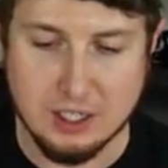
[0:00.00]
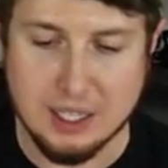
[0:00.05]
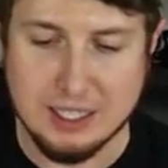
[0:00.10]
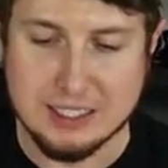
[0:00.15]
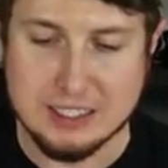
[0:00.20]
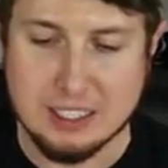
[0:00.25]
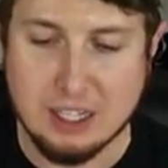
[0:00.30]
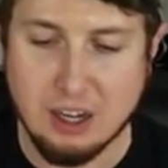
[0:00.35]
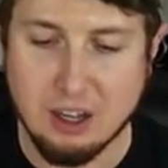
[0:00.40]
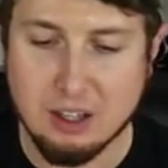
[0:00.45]
That
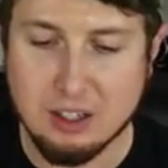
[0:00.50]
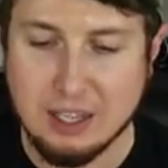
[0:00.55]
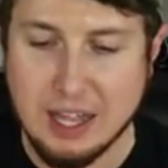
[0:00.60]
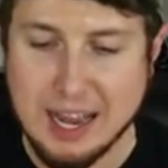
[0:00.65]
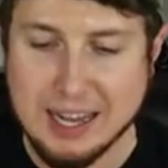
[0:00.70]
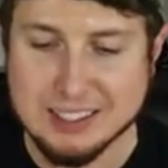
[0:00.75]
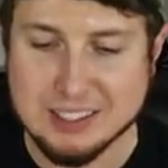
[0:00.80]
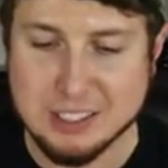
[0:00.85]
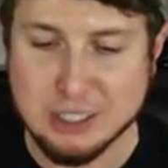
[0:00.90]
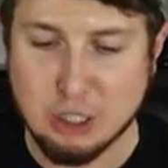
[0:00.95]
is
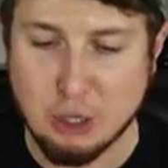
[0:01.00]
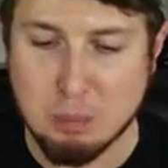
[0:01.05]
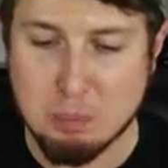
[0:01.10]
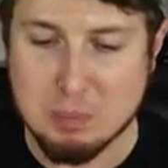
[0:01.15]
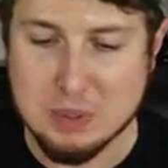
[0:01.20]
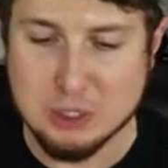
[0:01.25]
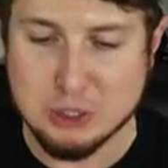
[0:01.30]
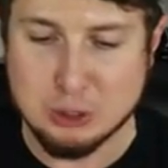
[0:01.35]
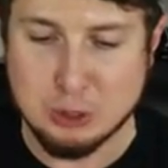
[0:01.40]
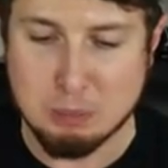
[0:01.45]
classic
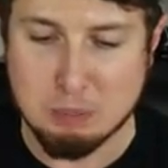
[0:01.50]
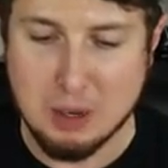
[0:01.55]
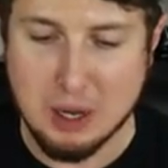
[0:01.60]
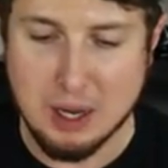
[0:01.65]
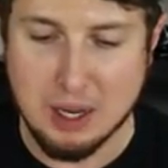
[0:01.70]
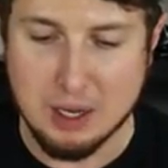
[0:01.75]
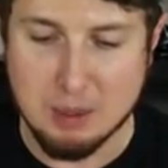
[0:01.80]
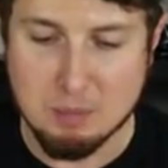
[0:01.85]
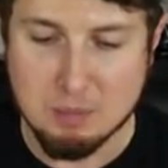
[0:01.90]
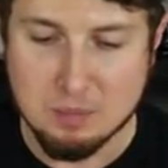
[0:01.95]
Mr.
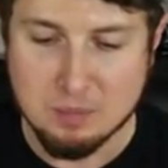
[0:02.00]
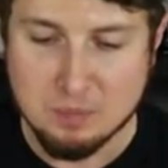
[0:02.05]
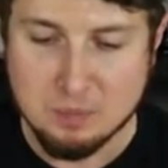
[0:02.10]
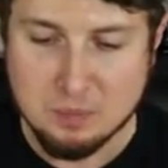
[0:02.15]
Mime.